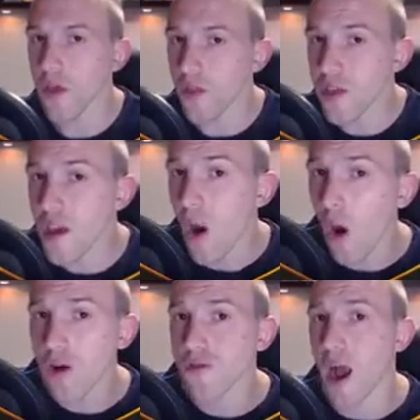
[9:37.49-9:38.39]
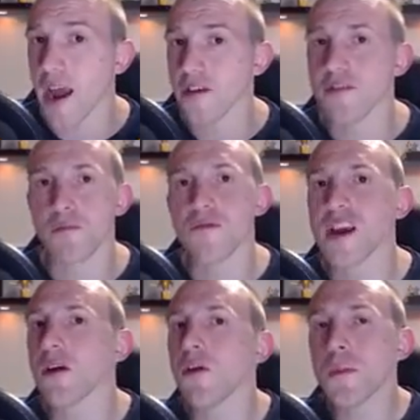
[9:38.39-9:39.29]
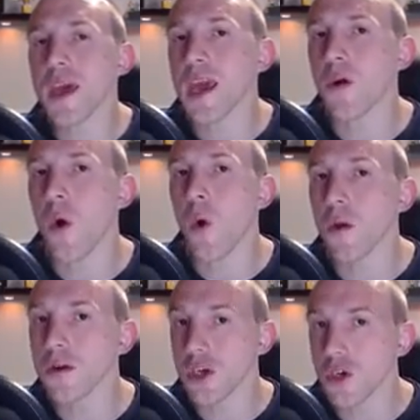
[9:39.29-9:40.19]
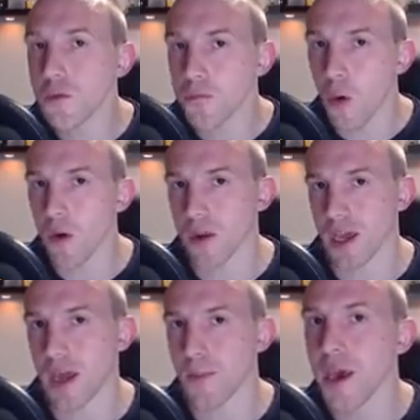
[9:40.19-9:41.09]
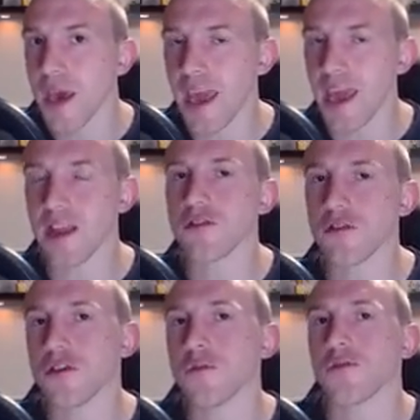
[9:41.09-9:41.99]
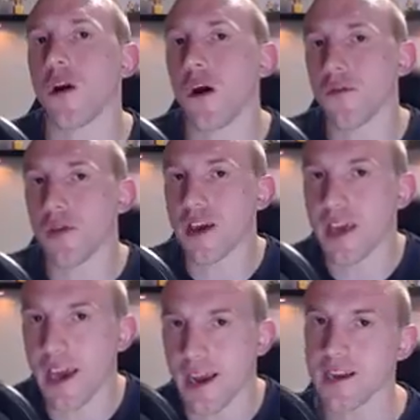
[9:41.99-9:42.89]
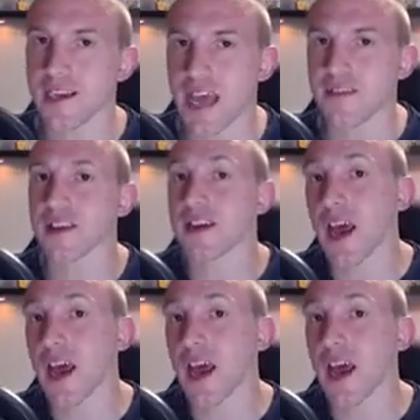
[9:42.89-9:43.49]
The Hog Riders bring up a whole new ball game in terms of the Giga Tesla.